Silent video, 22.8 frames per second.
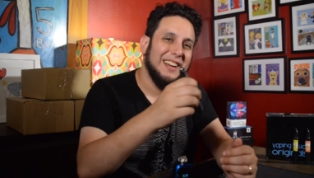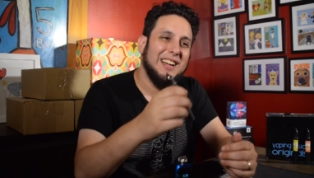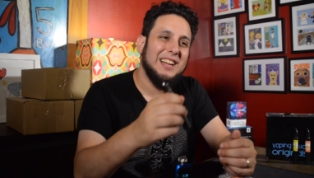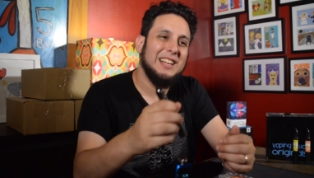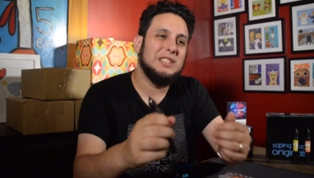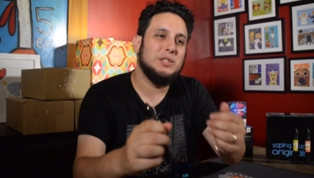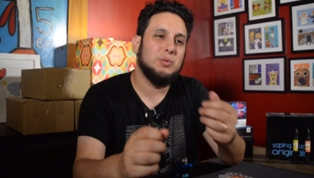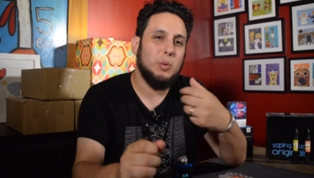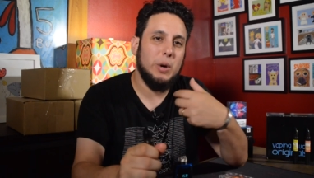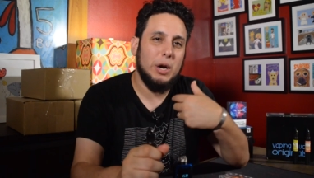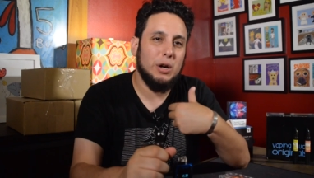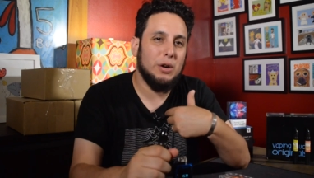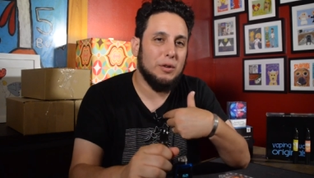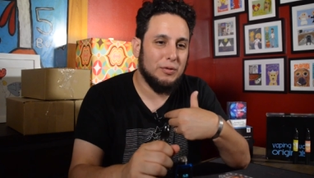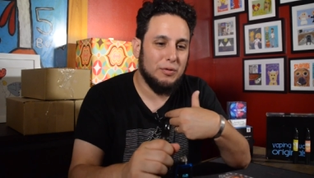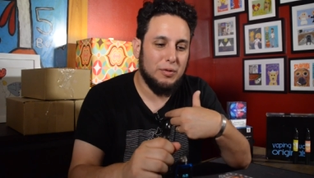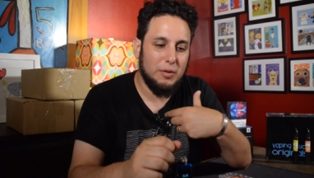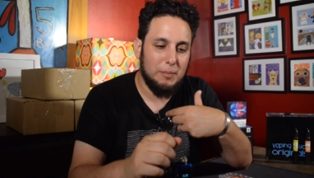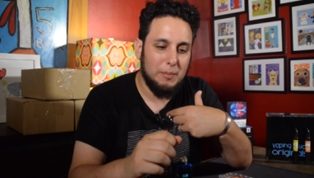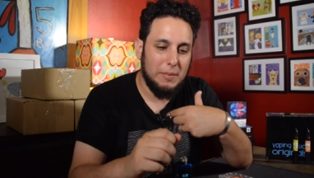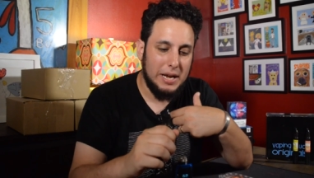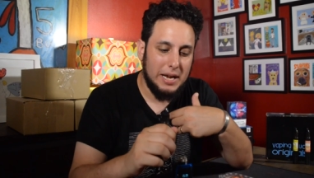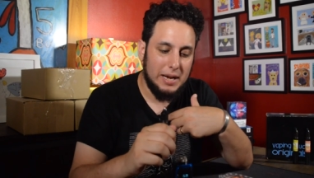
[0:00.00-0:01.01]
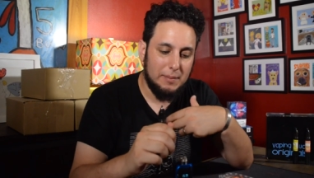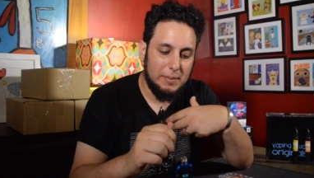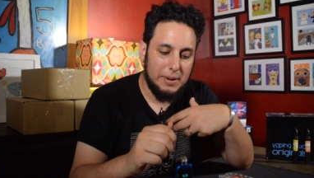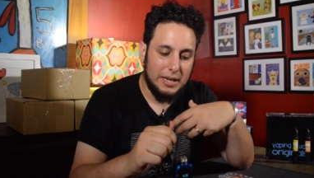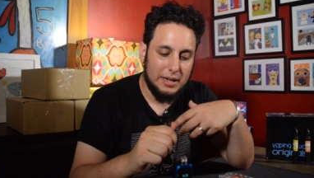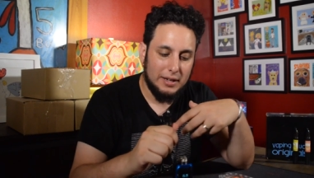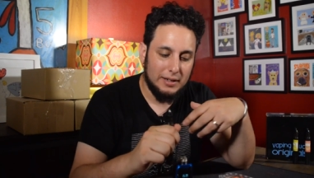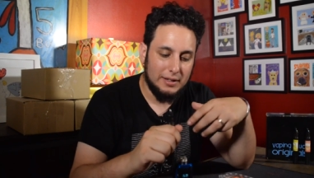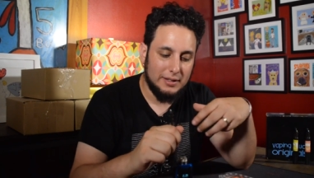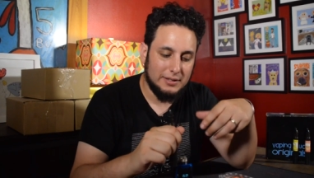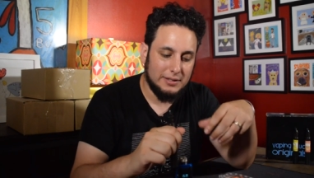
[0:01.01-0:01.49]
it's weird for me
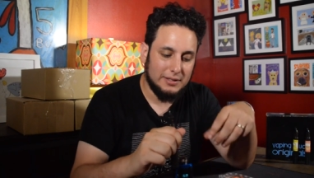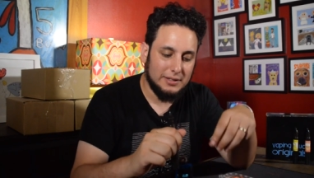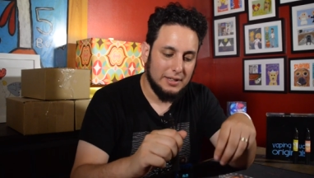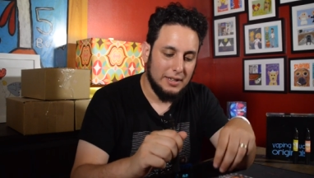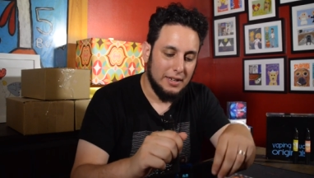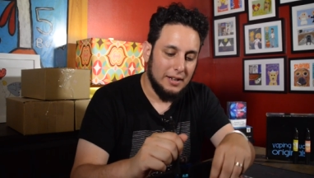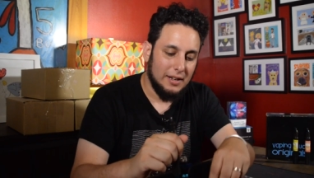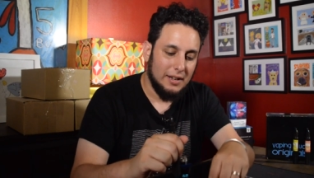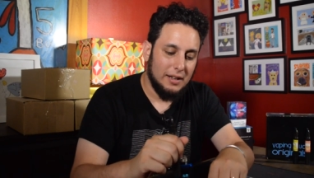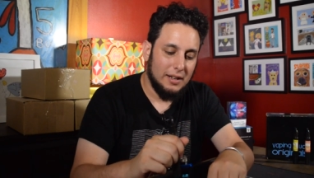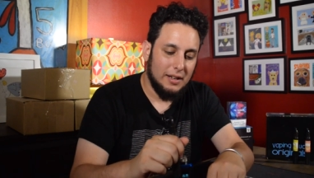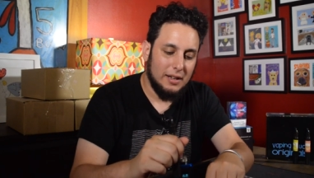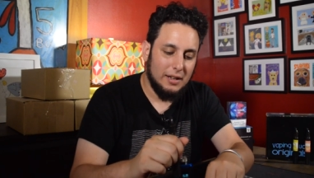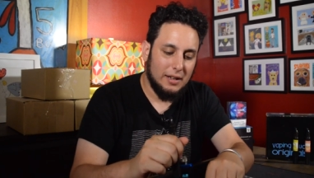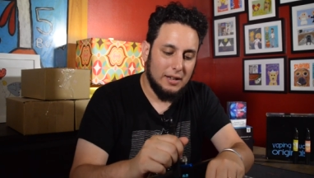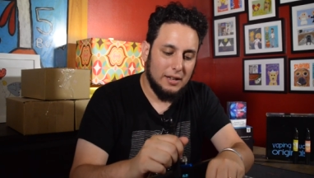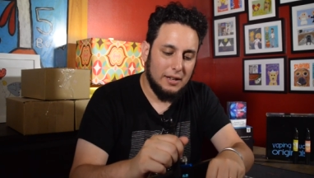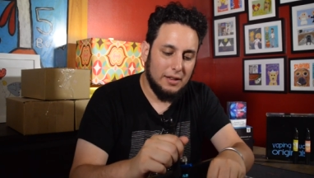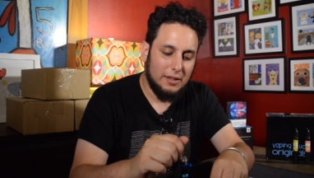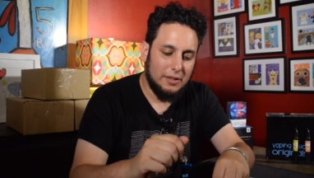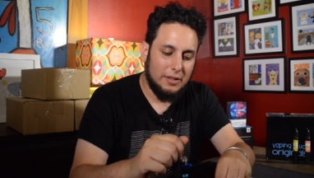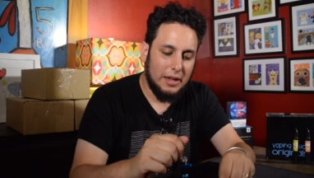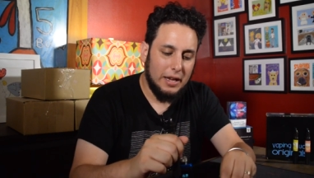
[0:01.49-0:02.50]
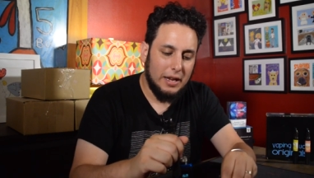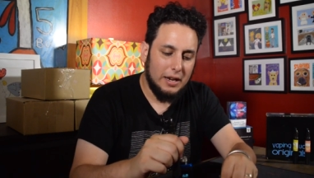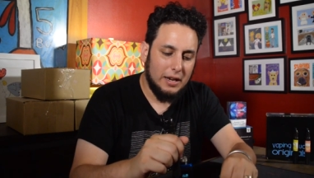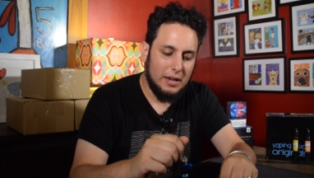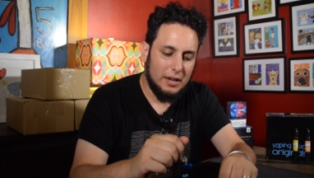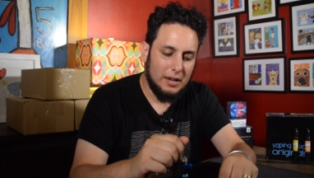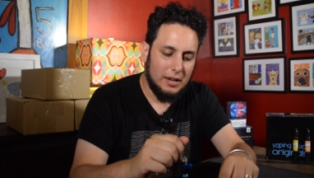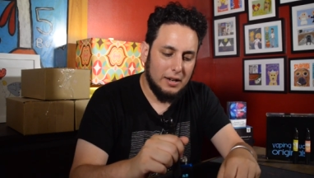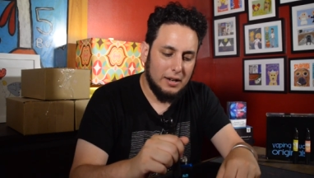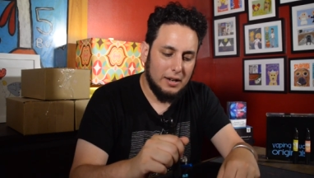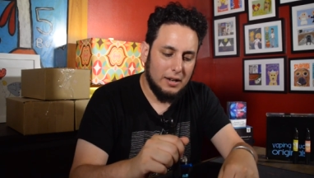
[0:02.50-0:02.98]
because
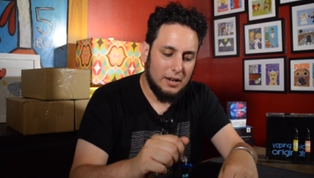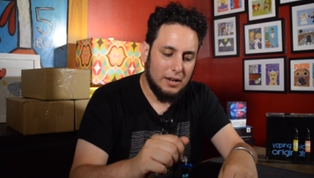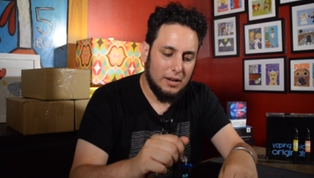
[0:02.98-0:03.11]
they,